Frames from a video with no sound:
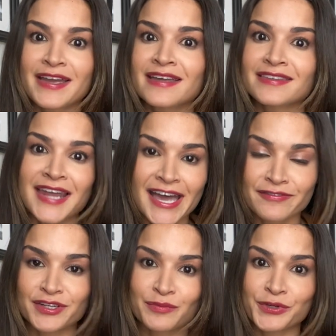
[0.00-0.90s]
than
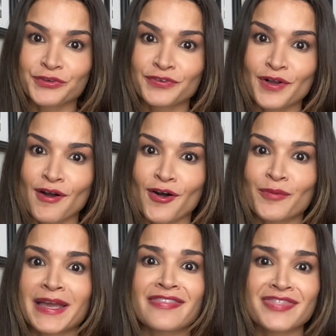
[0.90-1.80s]
having a beautiful
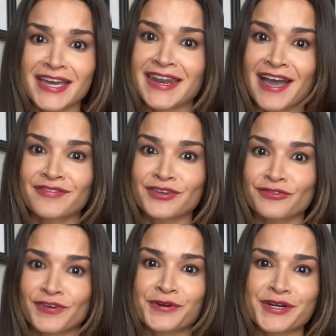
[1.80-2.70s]
home and then having
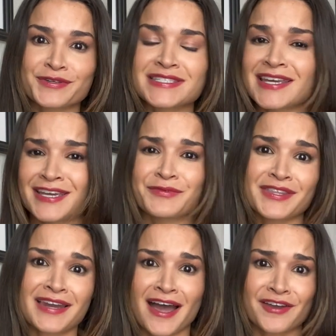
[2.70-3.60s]
photos taken with
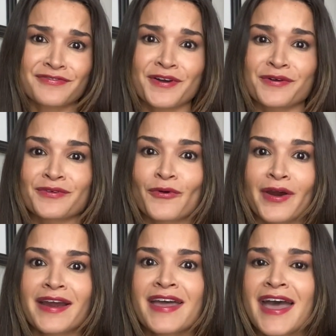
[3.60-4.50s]
an iPhone or